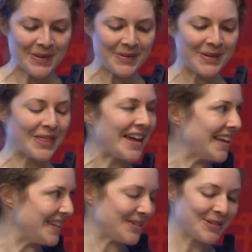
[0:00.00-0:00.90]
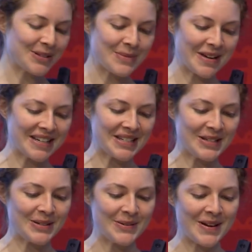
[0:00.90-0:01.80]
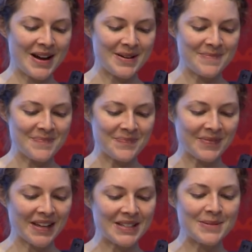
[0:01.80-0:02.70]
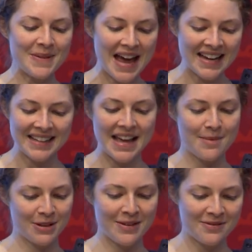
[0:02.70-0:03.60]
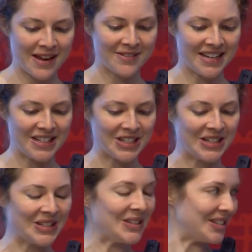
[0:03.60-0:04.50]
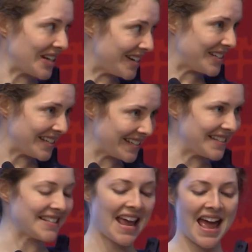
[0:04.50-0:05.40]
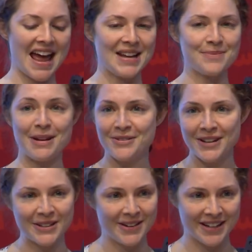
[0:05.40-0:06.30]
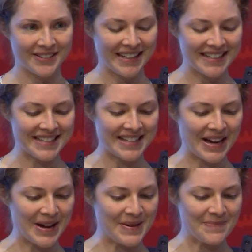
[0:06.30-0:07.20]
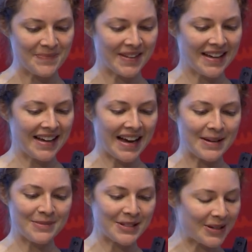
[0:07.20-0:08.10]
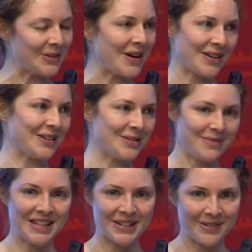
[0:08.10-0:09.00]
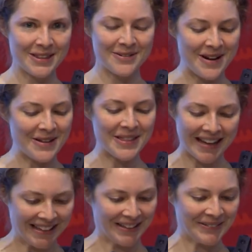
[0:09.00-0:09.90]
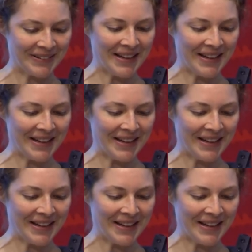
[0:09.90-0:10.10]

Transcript: Well, thank you so much to Penn and the Hemingway Foundation, the judges, and my fellow honorees. I'm so honored to be here with you all. Thank you.